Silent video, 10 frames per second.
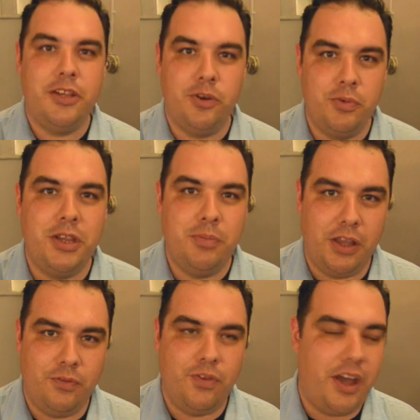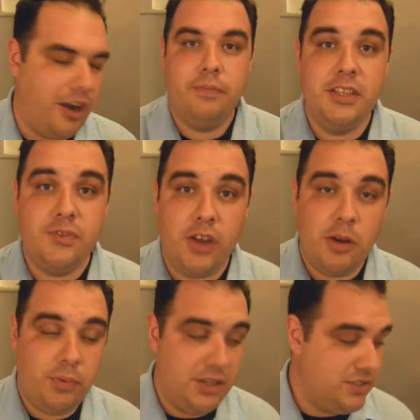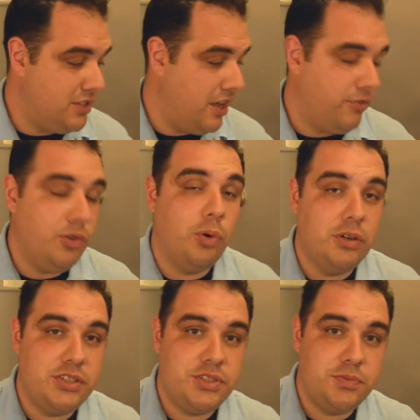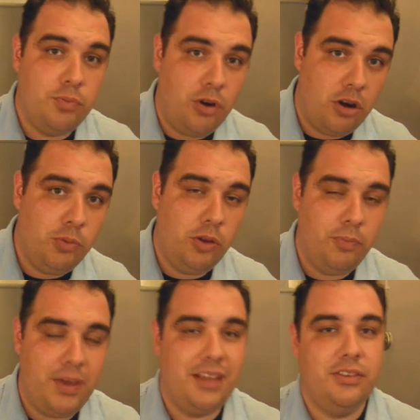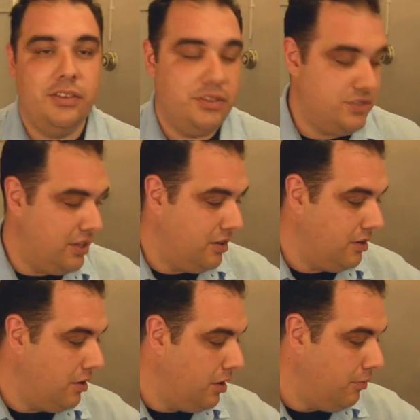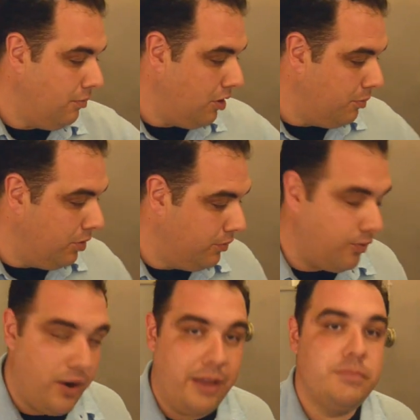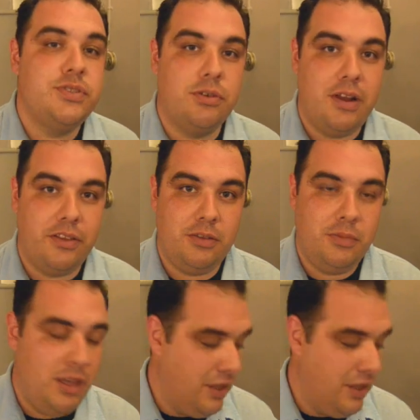knit or read by the fire. These fireplaces have gorgeous marble mantles and marble frames around them.